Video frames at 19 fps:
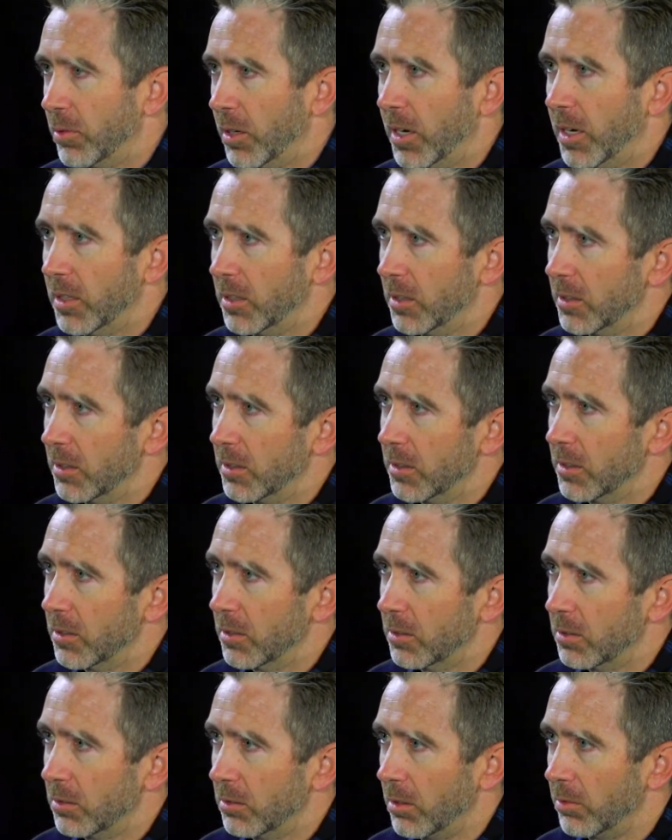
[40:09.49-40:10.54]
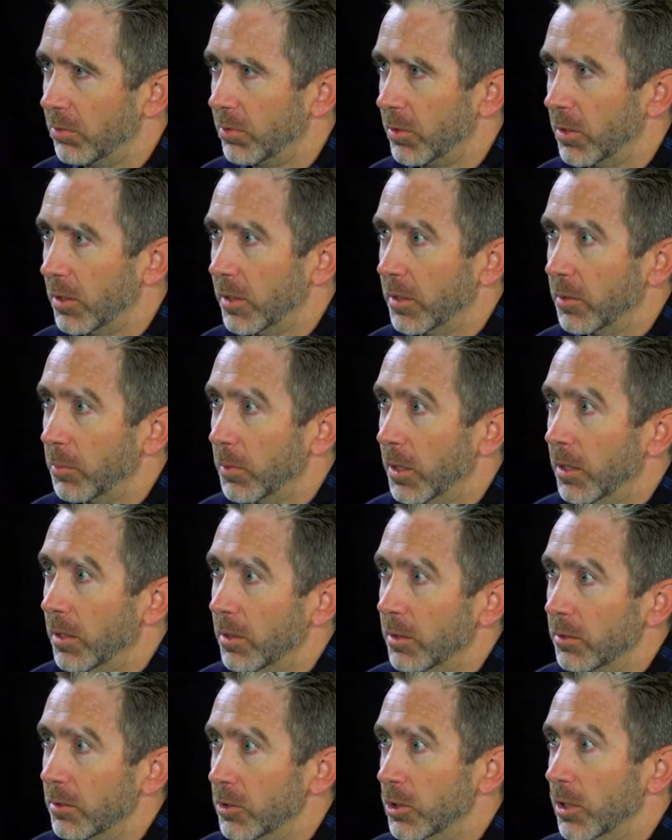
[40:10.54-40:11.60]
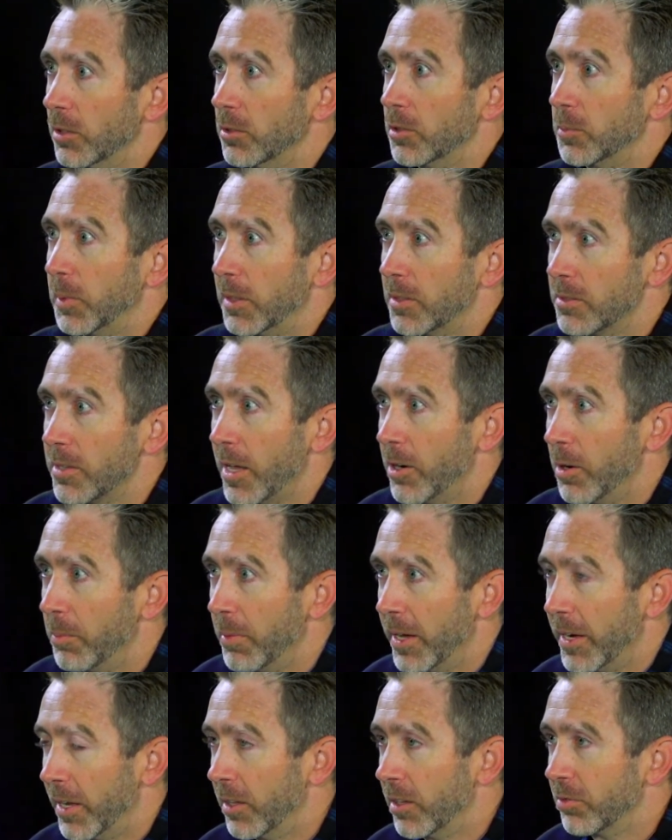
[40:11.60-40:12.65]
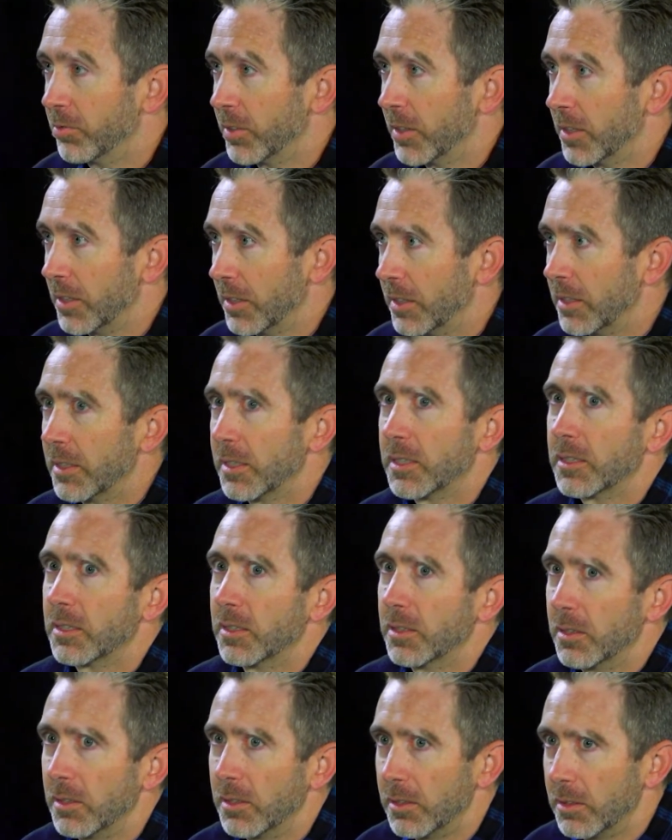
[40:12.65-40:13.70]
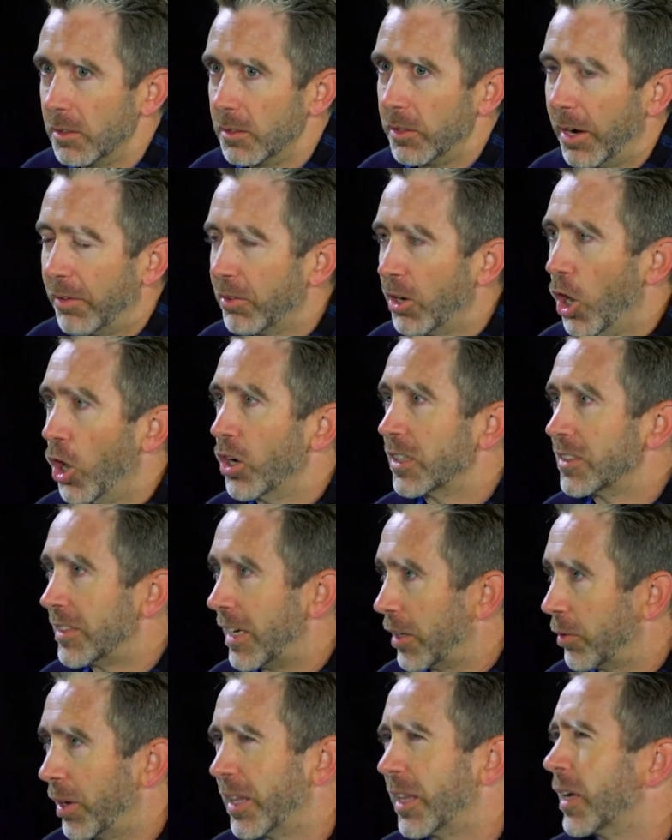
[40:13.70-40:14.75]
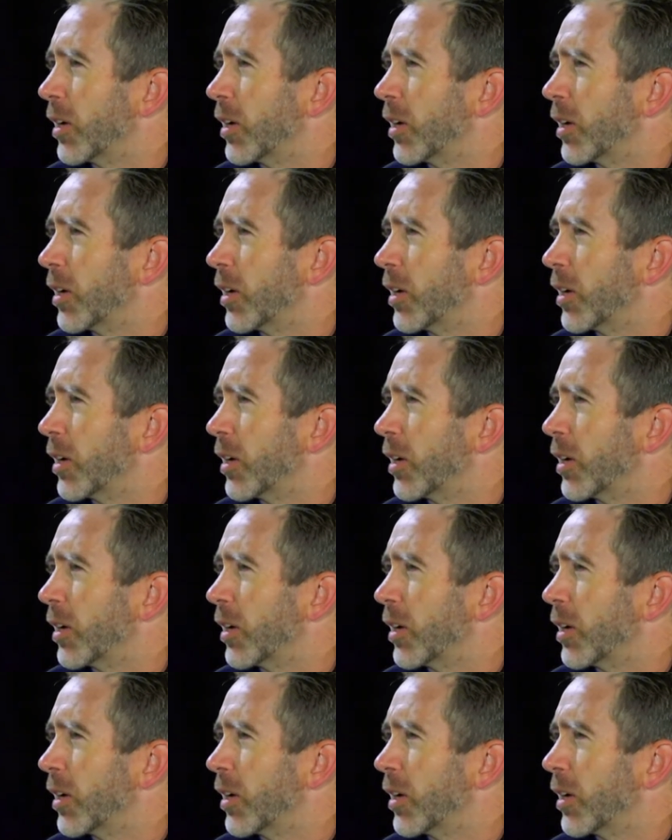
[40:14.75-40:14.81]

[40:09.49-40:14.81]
right, like I feel like my chest is being sat on by an elephant, like you're having a heart attack, right?